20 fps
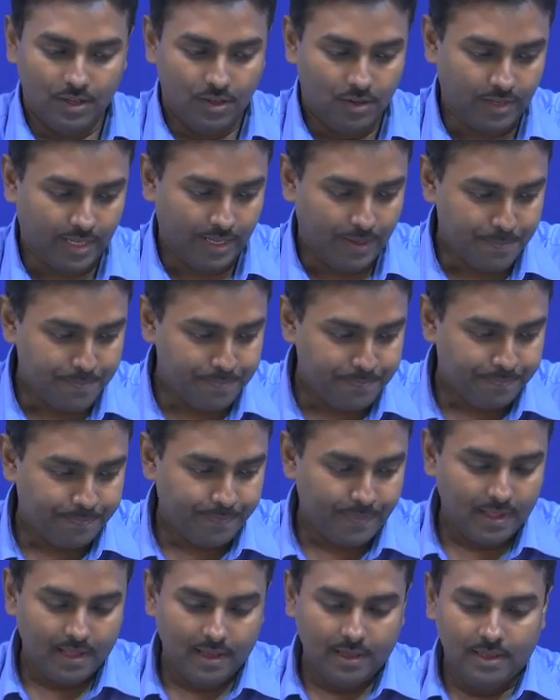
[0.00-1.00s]
Okay.
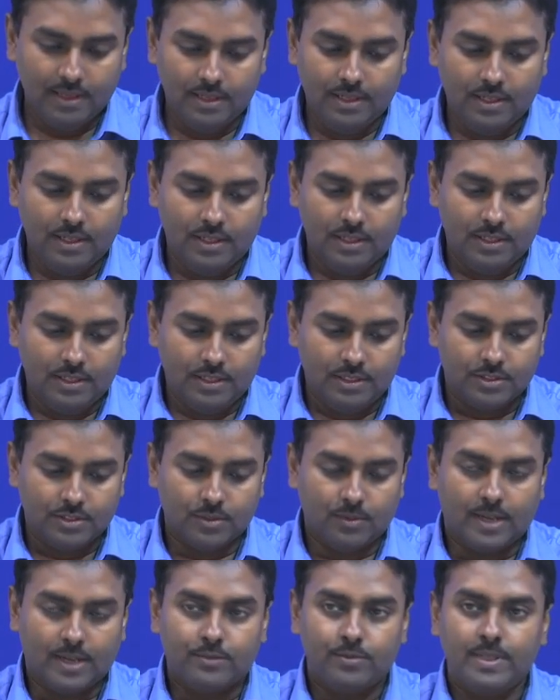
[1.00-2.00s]
So,
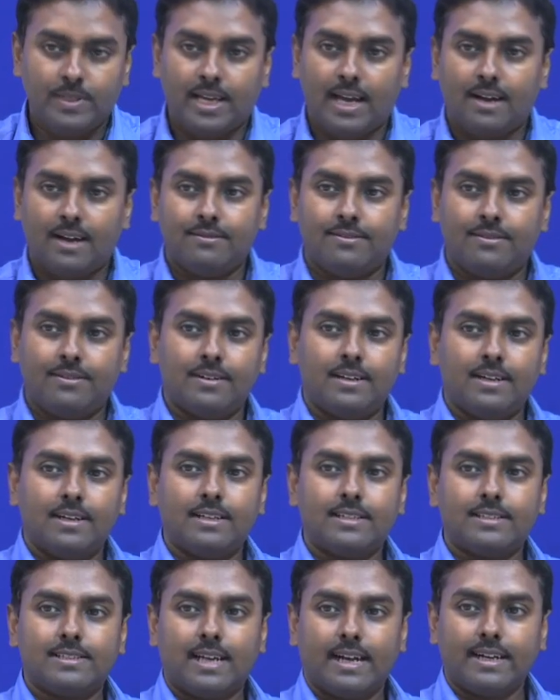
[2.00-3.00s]
what we have
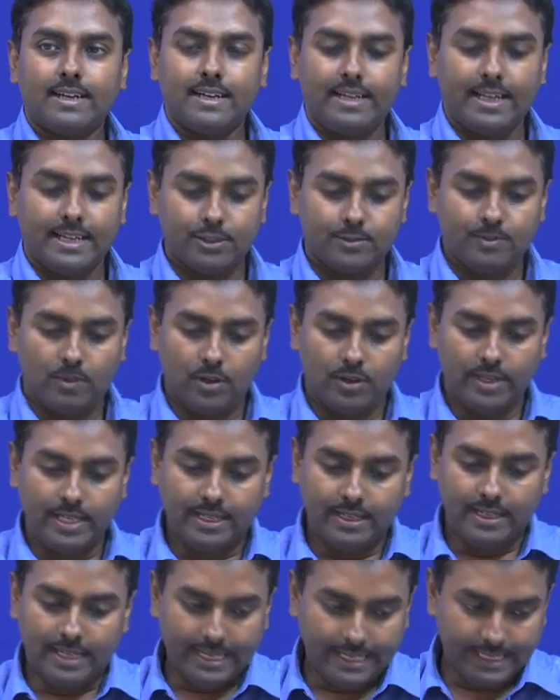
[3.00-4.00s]
started
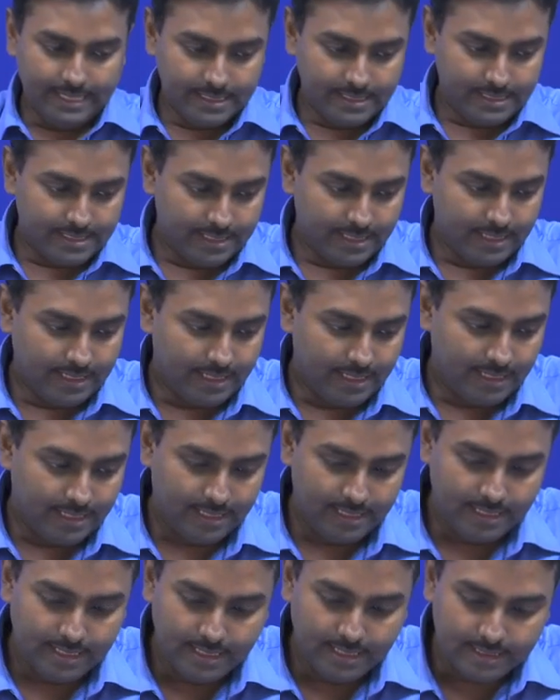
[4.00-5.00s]
exploring is
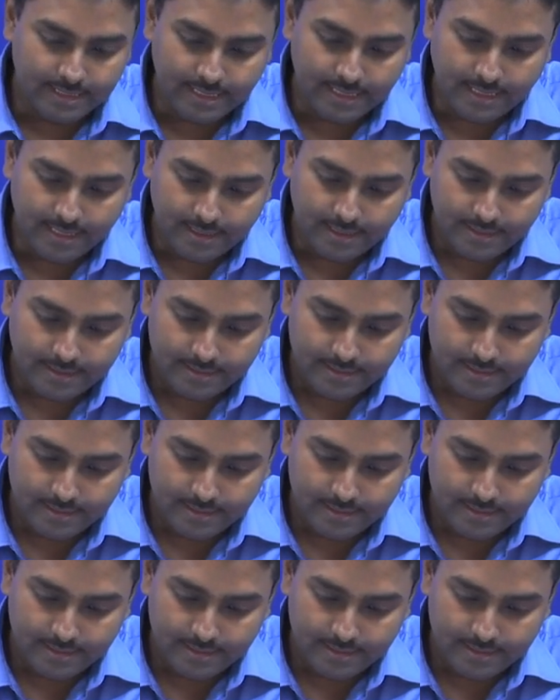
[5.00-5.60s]
the